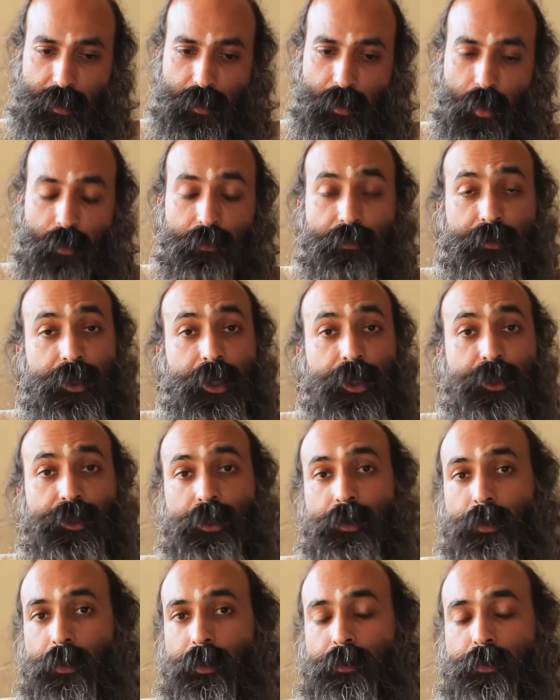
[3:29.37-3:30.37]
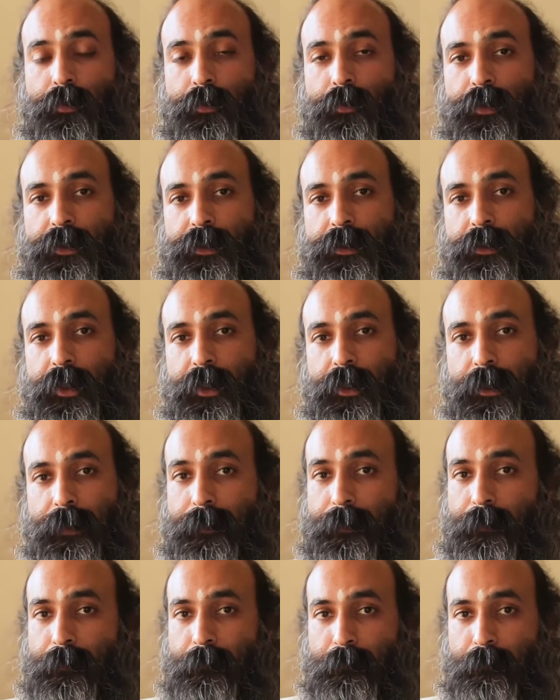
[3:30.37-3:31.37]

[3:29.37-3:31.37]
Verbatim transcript: of teacher or a guru is needed